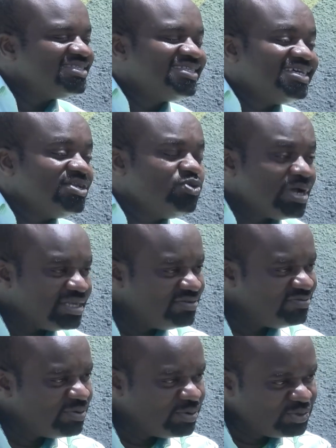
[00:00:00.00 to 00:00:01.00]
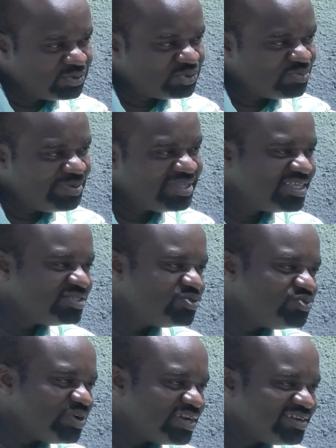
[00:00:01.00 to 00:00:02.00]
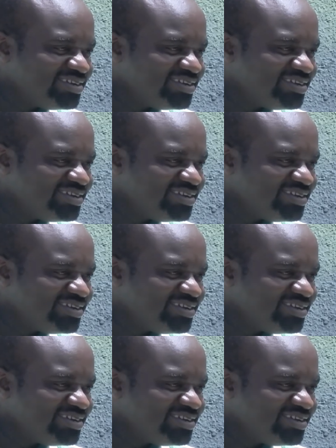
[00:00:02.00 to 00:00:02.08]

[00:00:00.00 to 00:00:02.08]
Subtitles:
they look as if they want to beat these children.